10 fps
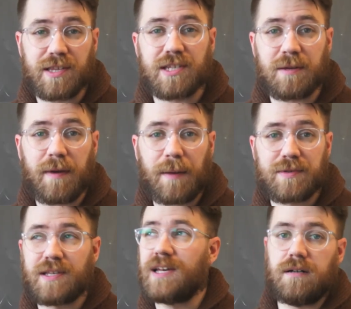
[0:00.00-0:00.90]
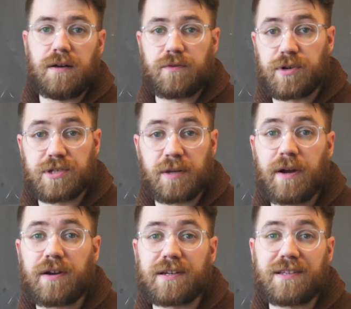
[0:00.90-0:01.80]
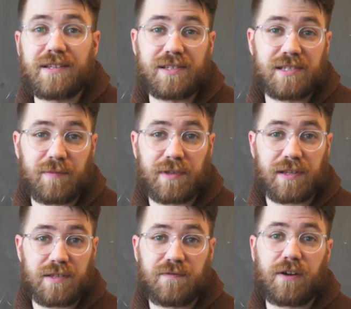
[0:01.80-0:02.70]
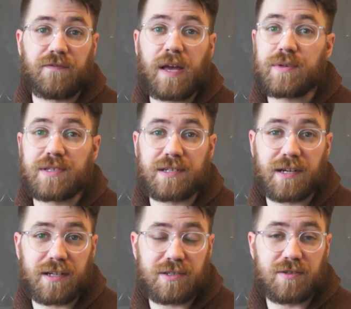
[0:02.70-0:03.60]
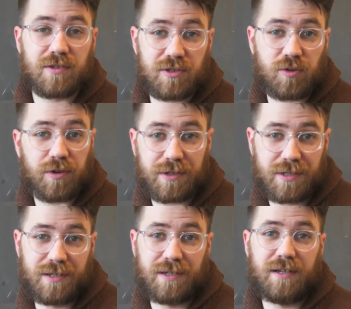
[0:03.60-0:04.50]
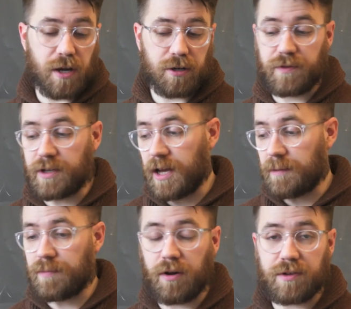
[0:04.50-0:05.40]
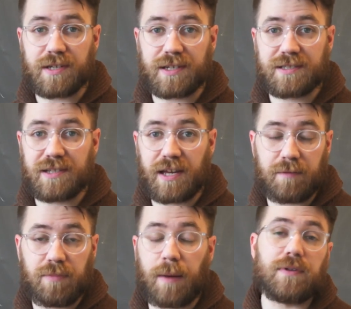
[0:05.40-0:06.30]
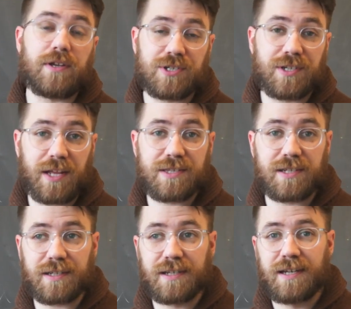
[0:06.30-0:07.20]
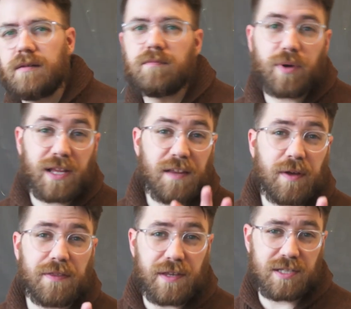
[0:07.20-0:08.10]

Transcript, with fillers: density maps. Of course, in America, this is something that's very famously done to distort geography and politics and population density. But what I love about